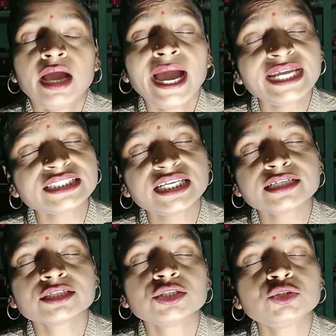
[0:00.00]
I
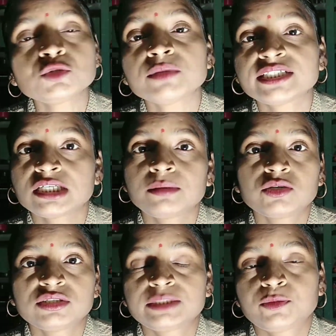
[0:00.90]
think too much
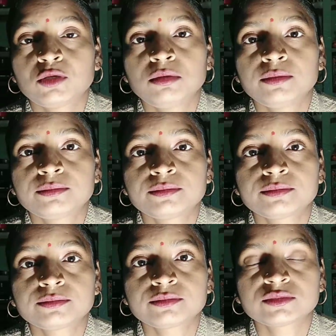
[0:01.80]
about this problem.
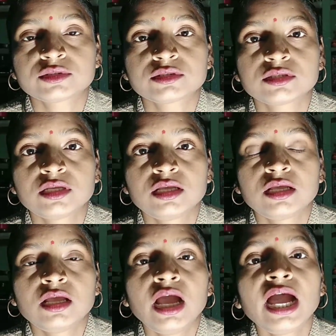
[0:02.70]

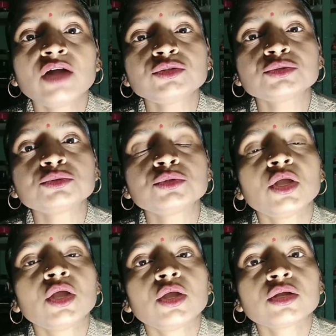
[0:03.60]
How to
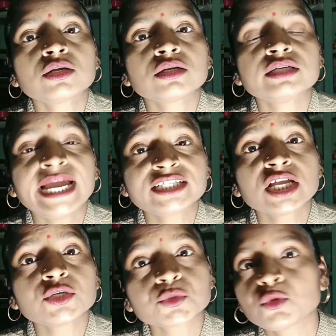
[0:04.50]
get
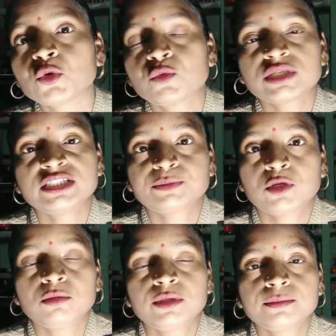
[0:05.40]
control over this
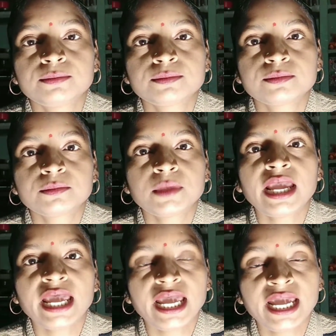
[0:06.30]
problem.
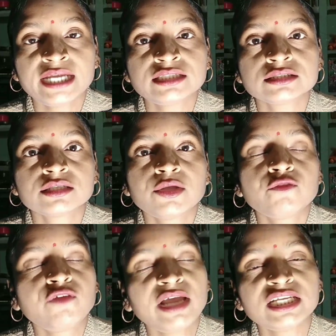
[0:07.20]
And
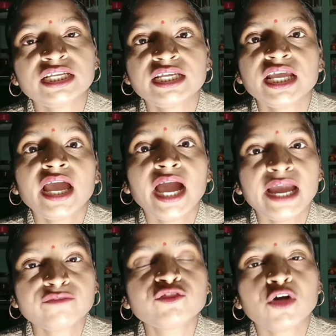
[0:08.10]
finally,
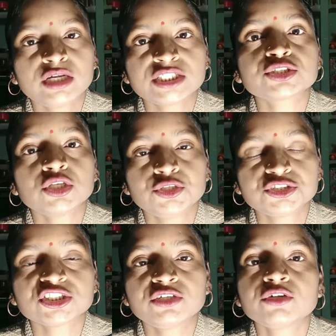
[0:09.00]
I've got a
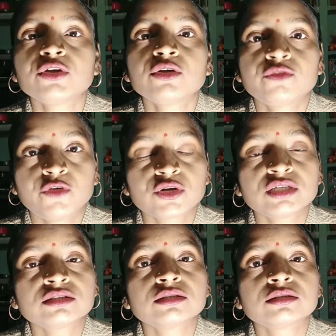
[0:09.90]
solution for
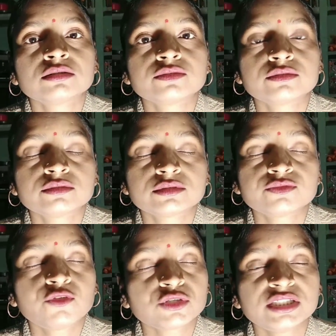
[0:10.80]

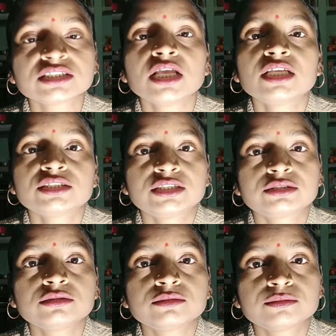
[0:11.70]
this
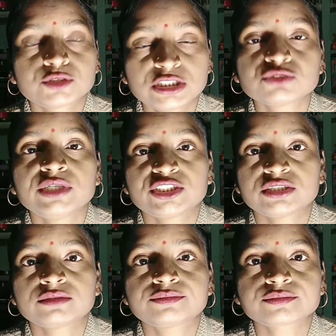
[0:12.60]
situation.